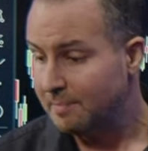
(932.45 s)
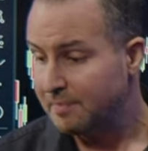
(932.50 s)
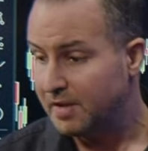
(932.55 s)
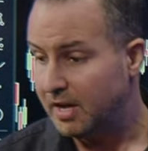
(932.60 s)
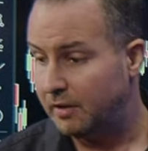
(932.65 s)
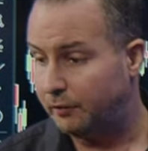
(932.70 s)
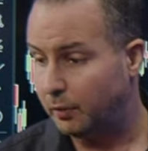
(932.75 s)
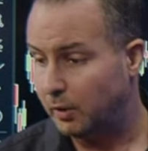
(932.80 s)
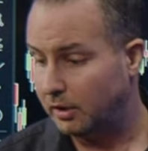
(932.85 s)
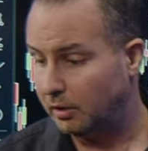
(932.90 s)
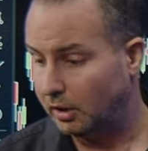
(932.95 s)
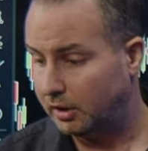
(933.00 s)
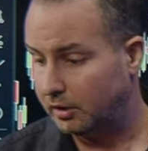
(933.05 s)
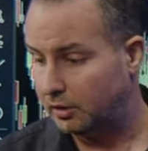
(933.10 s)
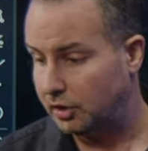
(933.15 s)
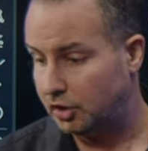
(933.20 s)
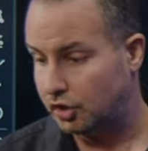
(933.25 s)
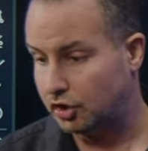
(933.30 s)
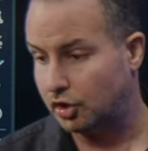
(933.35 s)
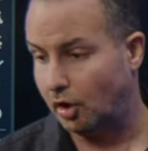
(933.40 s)
If we look at
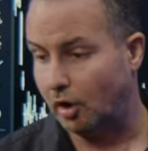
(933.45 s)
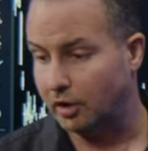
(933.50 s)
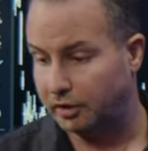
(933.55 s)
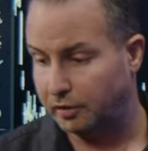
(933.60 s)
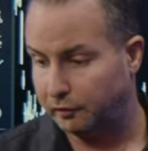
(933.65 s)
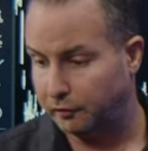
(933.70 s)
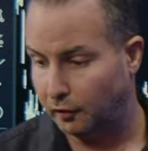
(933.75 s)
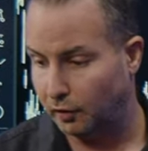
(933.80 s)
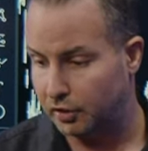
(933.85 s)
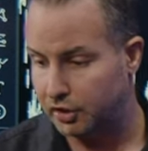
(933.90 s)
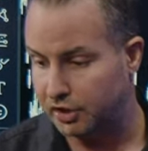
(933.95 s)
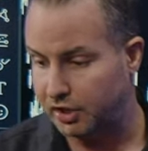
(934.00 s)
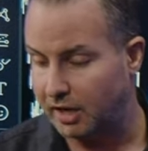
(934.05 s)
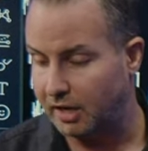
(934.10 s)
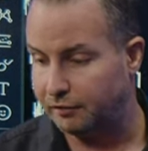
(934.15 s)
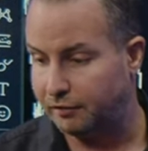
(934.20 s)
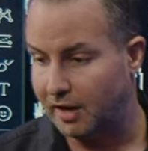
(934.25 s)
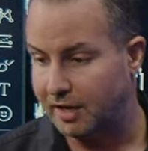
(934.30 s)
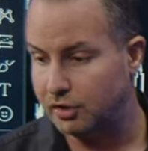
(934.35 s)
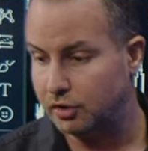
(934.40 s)
this chart, the first thing,
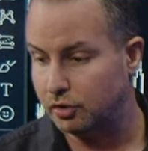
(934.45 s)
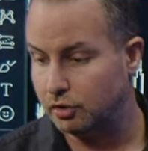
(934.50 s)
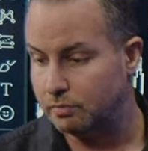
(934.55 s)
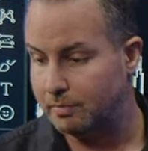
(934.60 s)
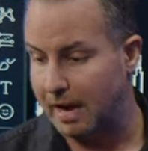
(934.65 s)
if I zoom